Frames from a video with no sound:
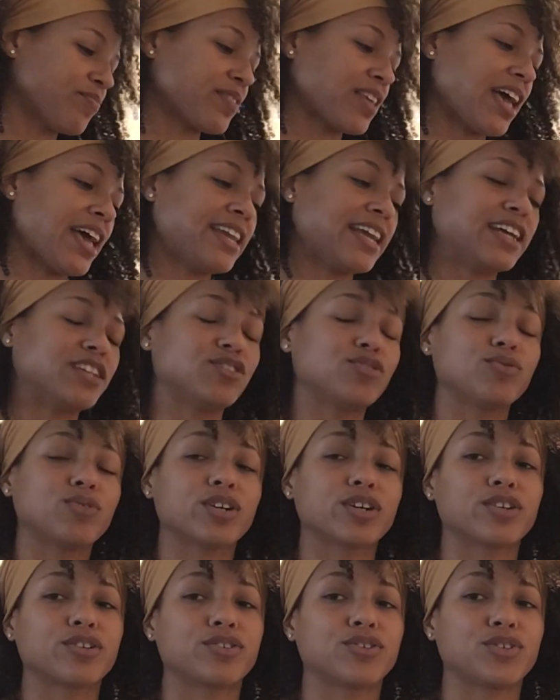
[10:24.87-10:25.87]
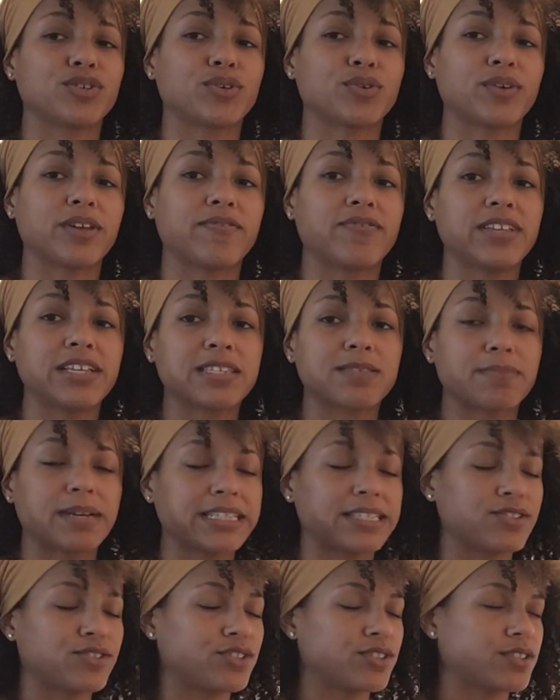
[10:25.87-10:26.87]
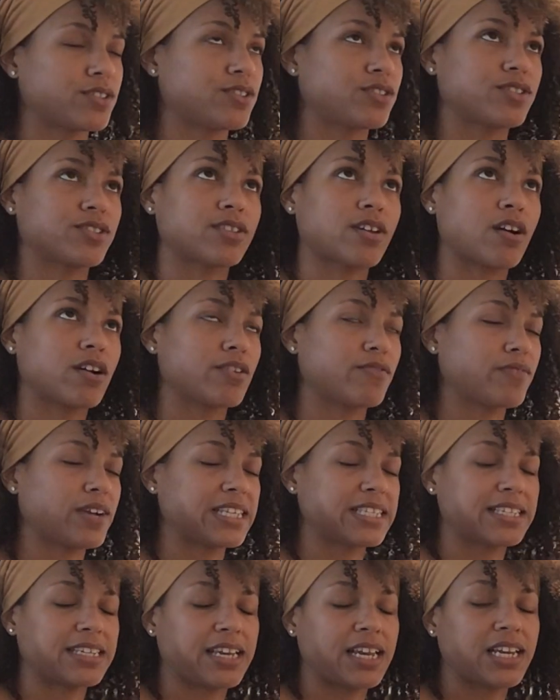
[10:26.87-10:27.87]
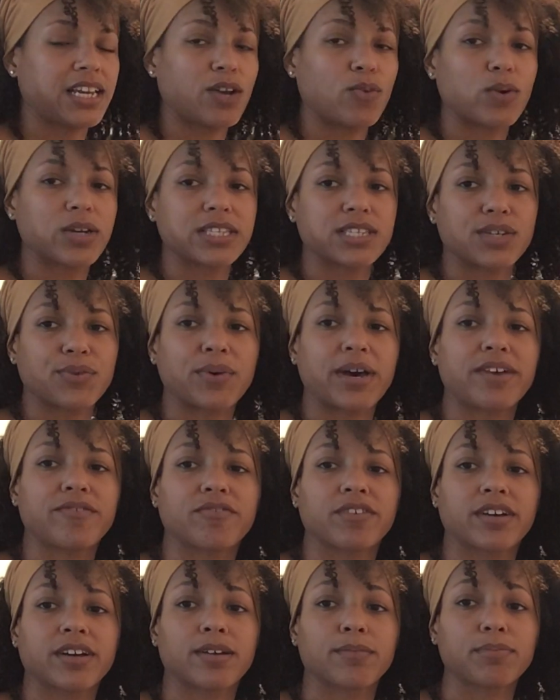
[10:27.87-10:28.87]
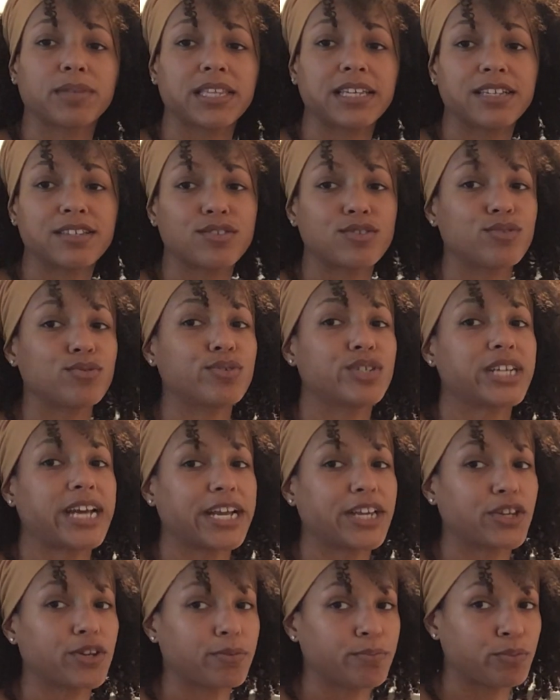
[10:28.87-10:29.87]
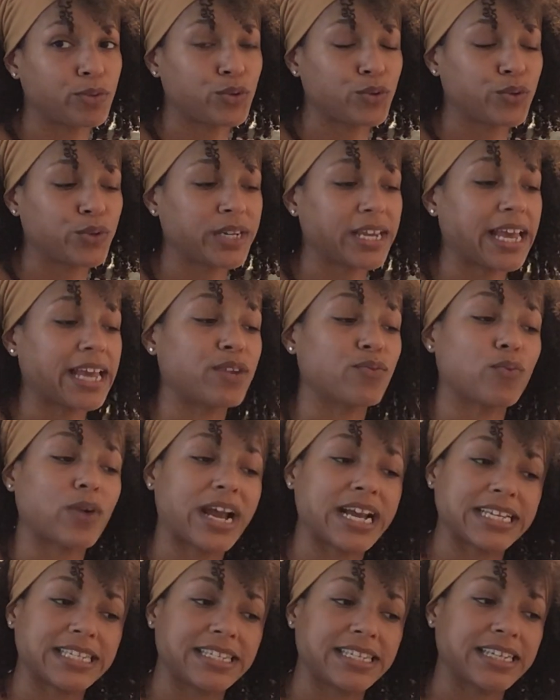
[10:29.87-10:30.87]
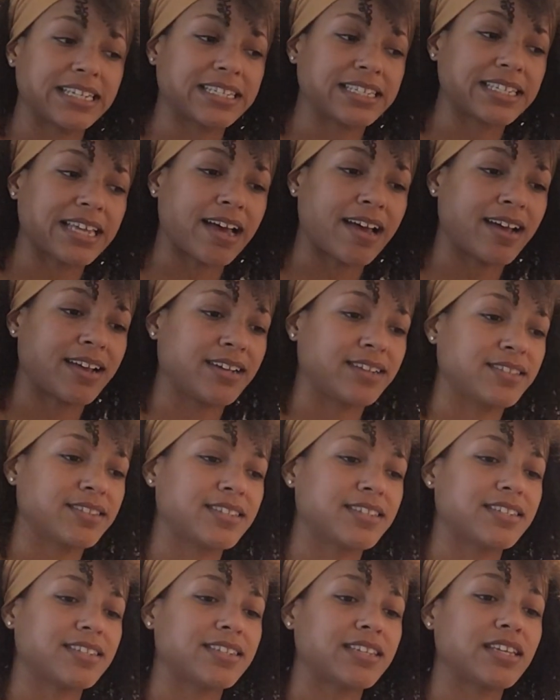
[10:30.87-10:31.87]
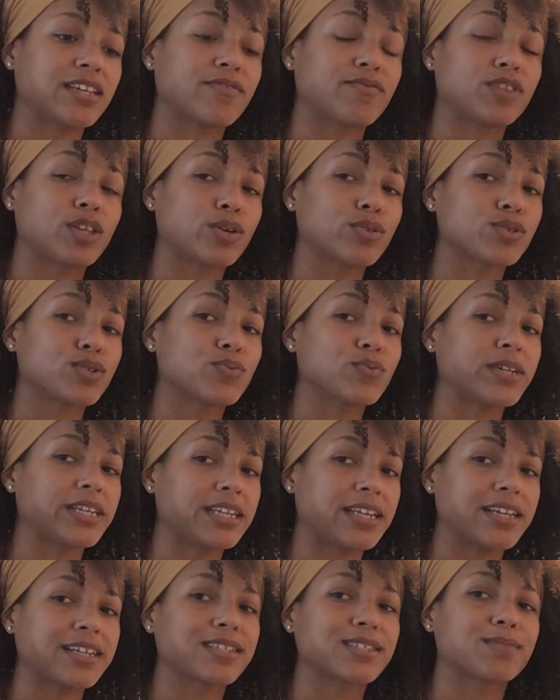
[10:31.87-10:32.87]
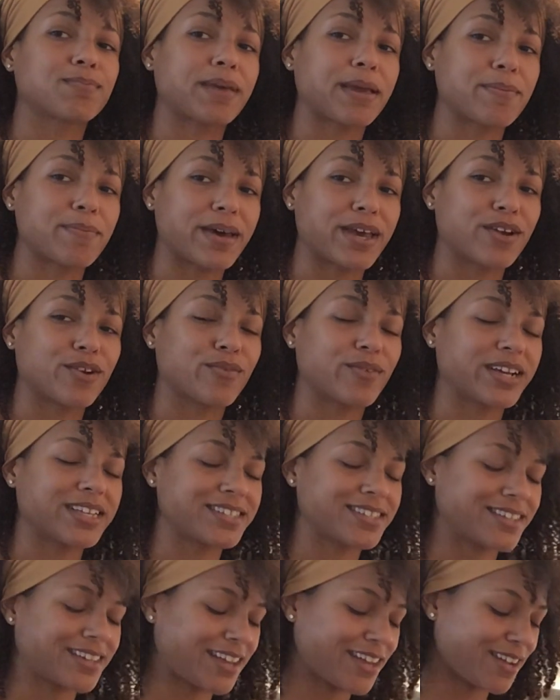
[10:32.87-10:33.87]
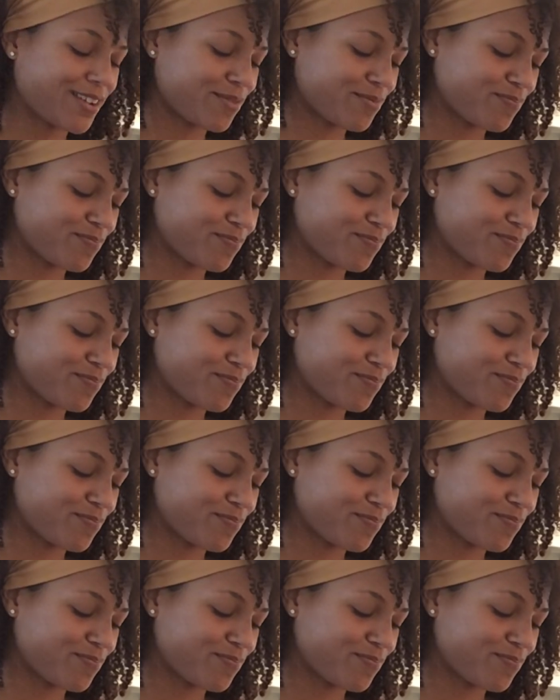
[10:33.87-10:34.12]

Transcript: And I do urge you, if these messages just aren't resonating whatsoever, please do check your moon and rising signs to see if those readings may better resonate.